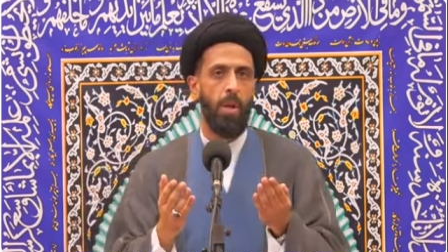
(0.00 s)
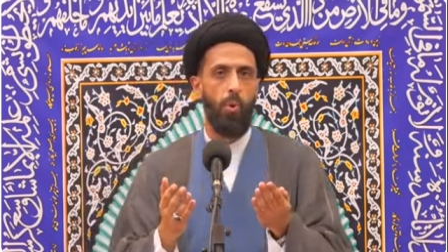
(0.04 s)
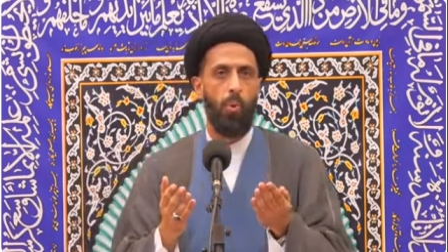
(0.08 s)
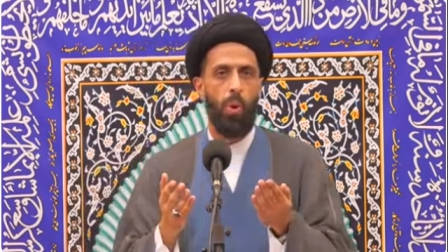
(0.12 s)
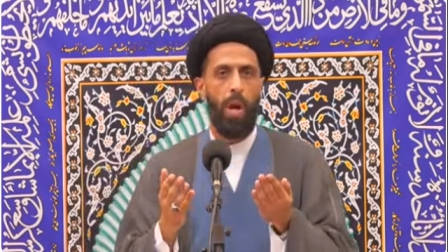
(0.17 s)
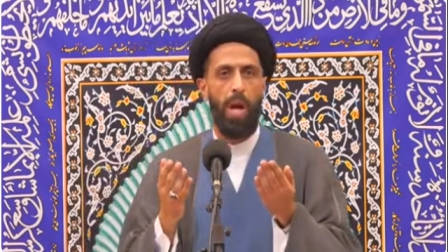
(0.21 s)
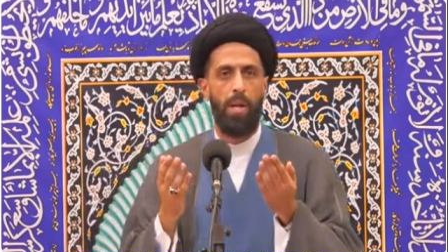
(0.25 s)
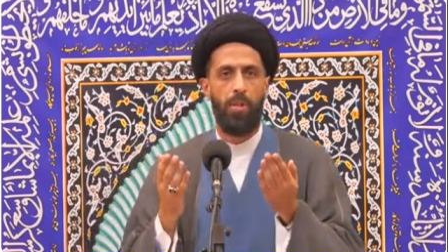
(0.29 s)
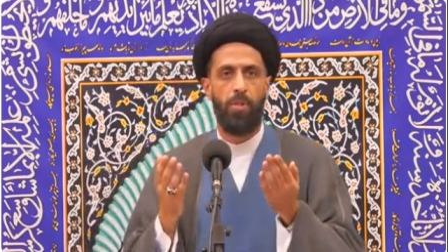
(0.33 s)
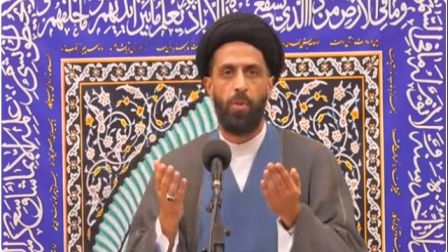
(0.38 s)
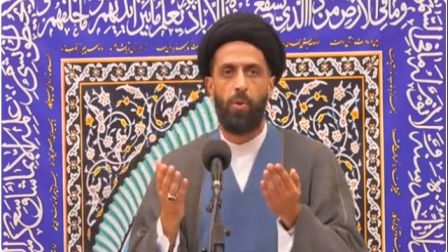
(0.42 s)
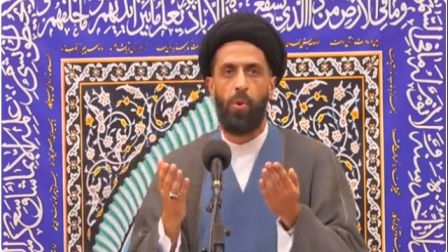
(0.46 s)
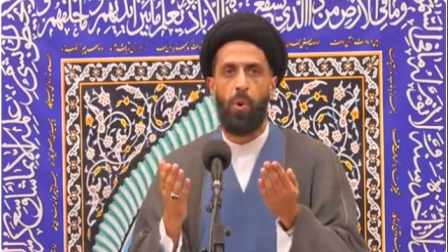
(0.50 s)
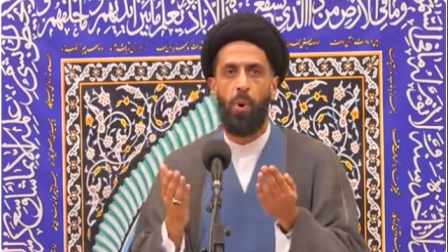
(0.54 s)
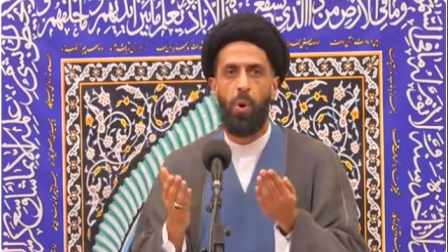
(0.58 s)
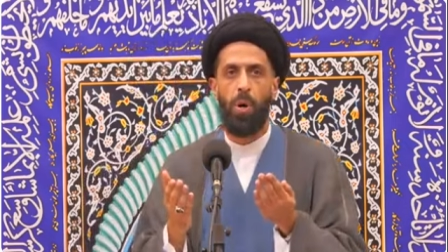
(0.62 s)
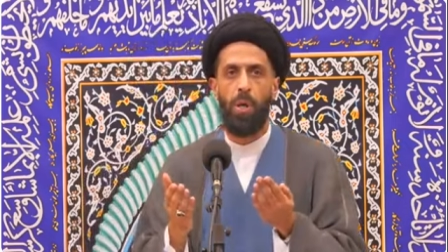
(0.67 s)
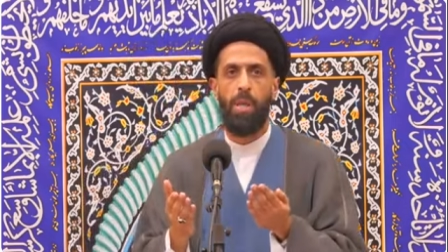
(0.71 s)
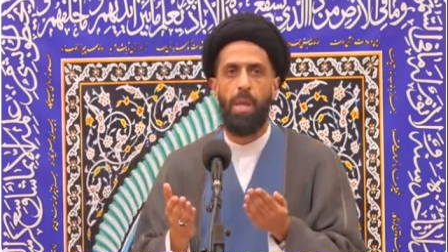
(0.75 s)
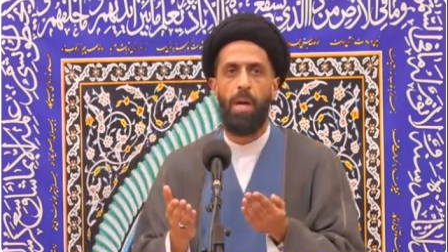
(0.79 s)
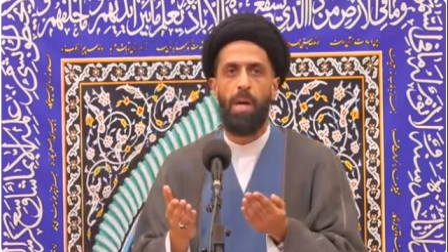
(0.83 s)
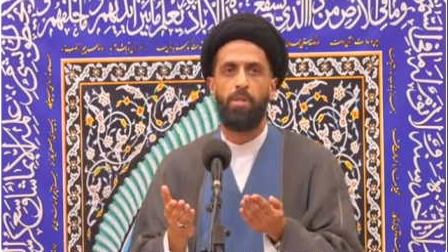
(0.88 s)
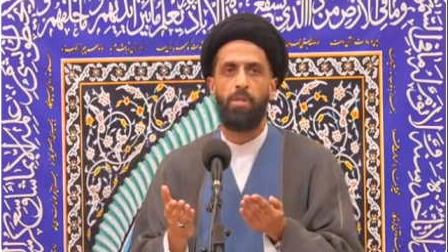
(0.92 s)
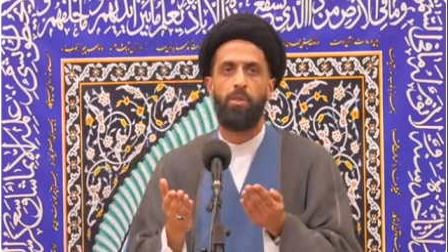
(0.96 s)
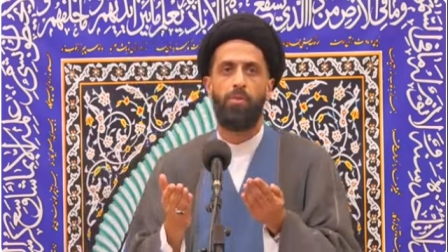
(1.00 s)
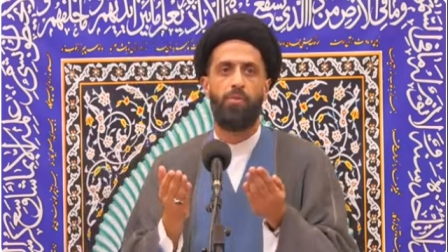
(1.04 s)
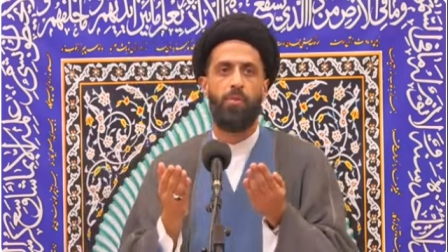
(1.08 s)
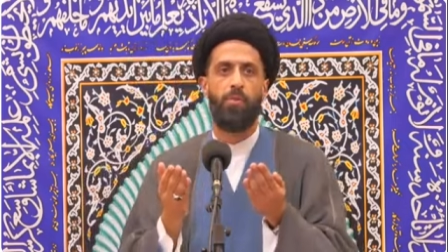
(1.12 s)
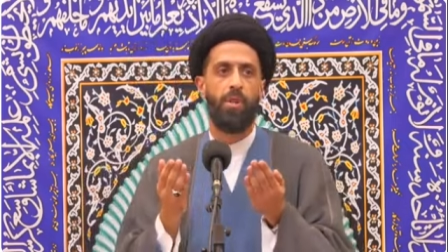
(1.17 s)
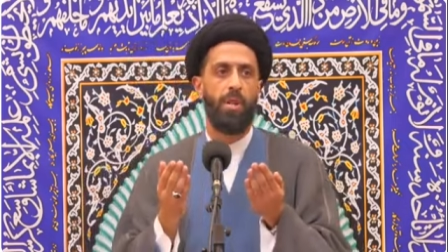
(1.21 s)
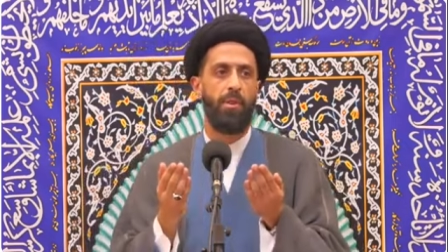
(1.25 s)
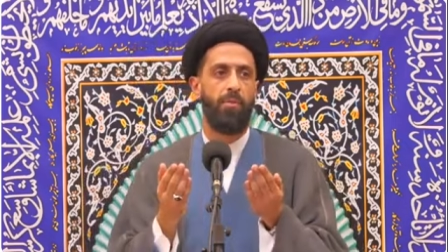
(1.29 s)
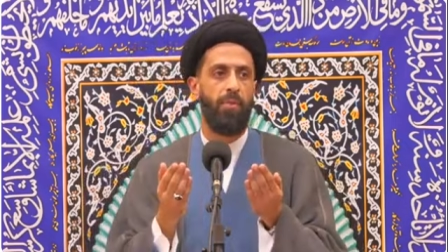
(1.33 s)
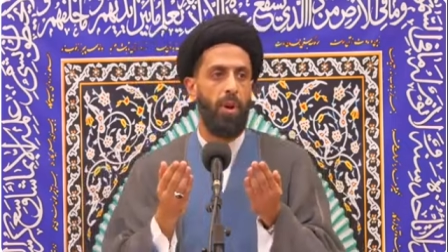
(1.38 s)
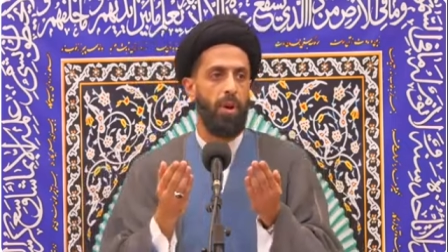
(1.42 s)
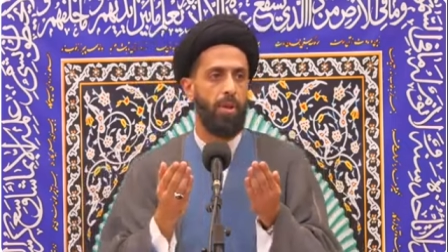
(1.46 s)
We ask you, O oh Allah, to
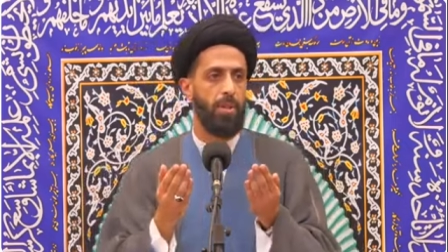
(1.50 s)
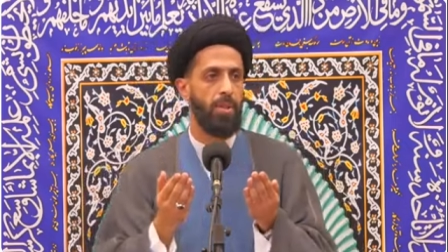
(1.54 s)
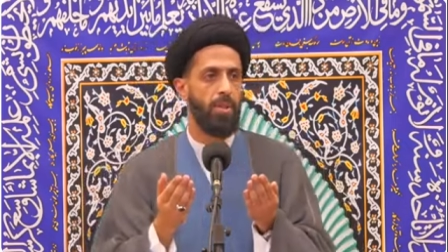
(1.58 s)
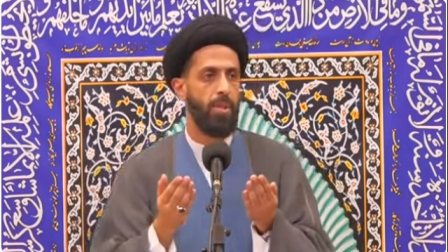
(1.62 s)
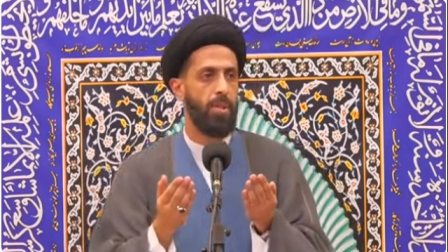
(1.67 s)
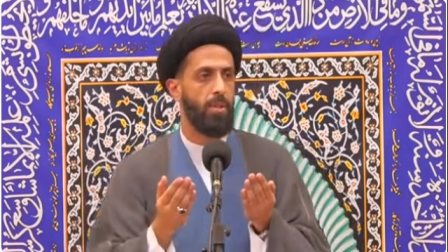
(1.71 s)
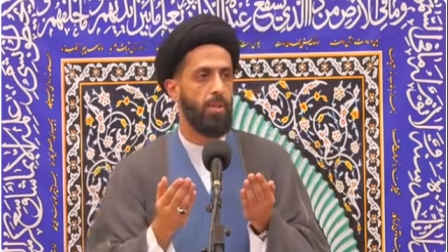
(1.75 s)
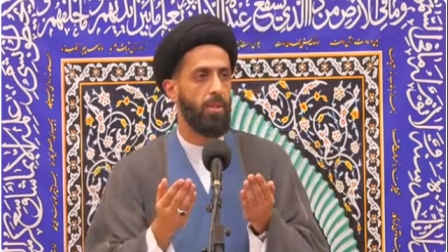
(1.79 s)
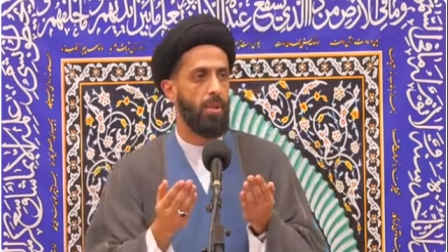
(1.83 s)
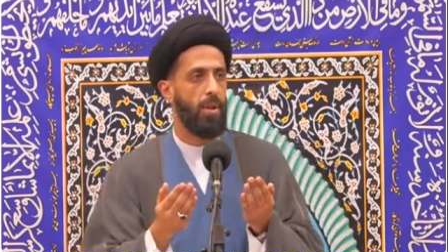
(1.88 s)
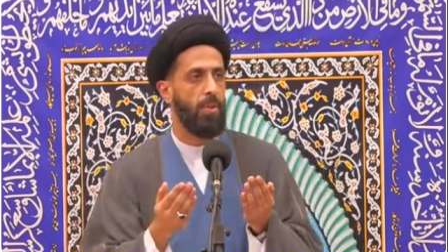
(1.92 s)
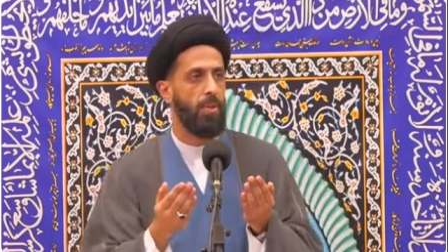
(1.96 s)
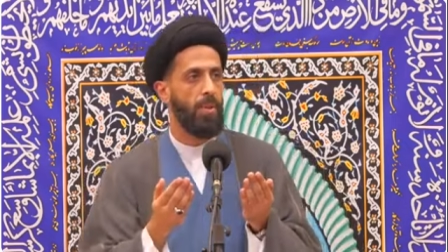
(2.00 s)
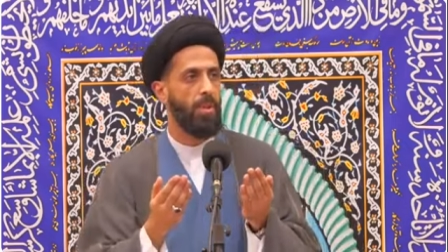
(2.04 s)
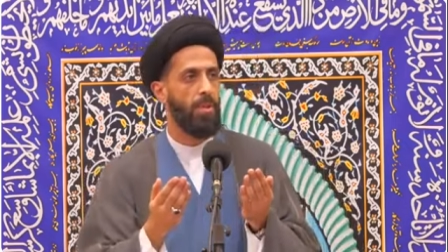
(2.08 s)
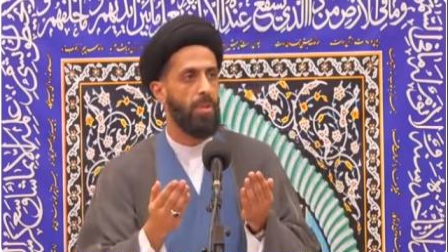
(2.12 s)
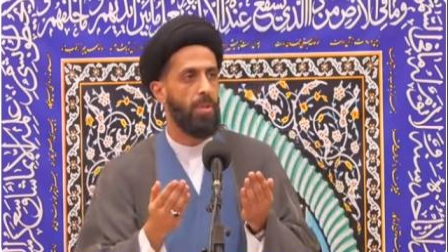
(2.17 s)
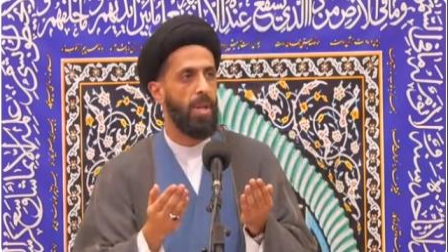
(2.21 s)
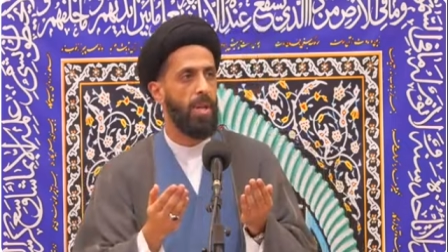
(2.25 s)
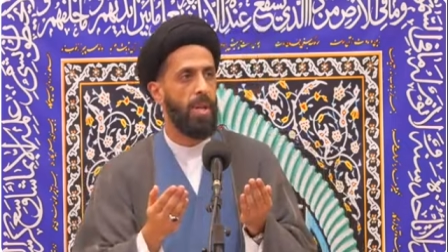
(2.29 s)
forgive our sins on this